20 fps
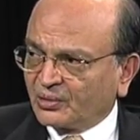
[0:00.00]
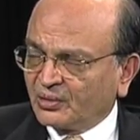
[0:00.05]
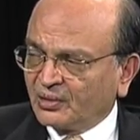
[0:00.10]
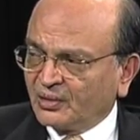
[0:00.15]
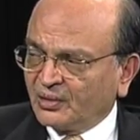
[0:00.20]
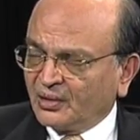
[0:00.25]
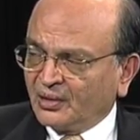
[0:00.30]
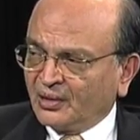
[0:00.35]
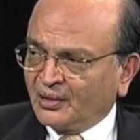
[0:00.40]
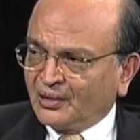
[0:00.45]
Mm
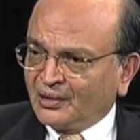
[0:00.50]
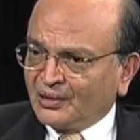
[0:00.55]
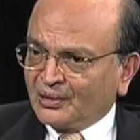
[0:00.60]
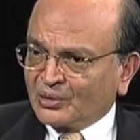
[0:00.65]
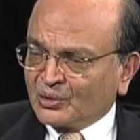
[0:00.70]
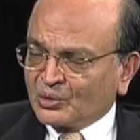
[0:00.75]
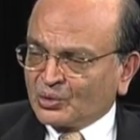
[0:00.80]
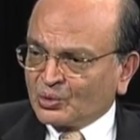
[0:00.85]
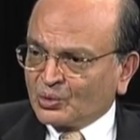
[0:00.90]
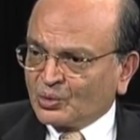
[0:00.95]
-hmm
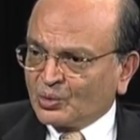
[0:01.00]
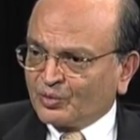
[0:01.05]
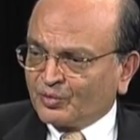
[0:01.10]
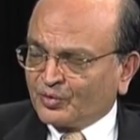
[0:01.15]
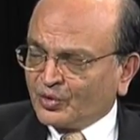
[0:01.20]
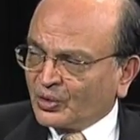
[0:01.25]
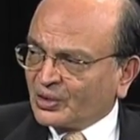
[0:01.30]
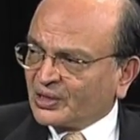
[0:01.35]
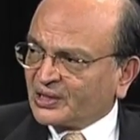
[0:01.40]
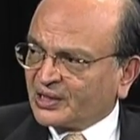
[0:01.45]
to
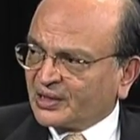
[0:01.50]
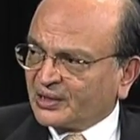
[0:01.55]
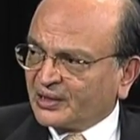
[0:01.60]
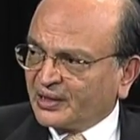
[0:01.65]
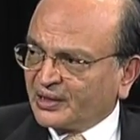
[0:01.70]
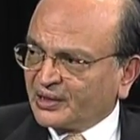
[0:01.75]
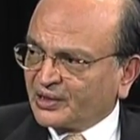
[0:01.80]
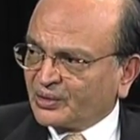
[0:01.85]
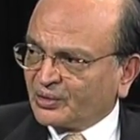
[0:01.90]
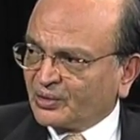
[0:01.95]
focus
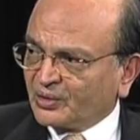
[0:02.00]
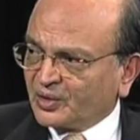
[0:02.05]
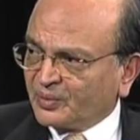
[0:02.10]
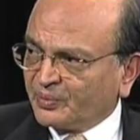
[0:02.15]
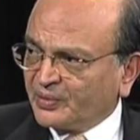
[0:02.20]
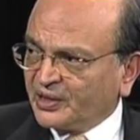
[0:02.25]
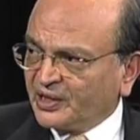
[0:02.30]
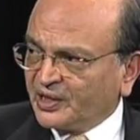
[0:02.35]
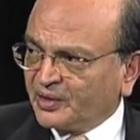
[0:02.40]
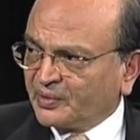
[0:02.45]
attention on the
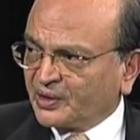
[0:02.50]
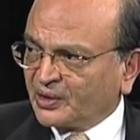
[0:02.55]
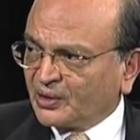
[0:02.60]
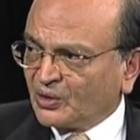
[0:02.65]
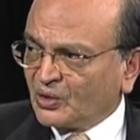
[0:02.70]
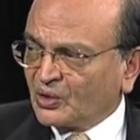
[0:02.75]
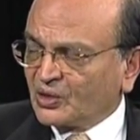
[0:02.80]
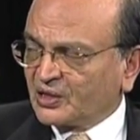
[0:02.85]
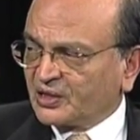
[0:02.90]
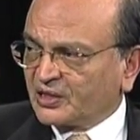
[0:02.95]
medium and
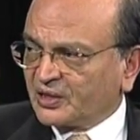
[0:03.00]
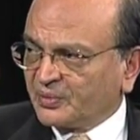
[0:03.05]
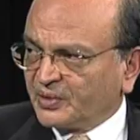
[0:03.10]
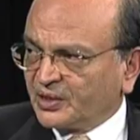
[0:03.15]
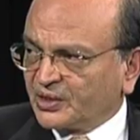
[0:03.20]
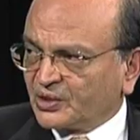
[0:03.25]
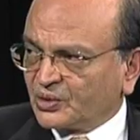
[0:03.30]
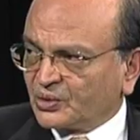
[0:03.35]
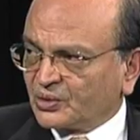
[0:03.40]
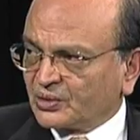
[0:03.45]
longer term
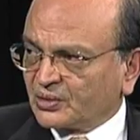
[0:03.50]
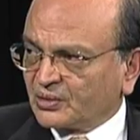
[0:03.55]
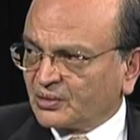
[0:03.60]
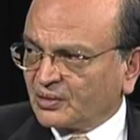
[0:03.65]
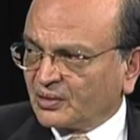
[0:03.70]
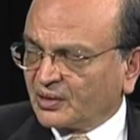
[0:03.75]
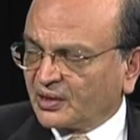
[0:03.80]
issues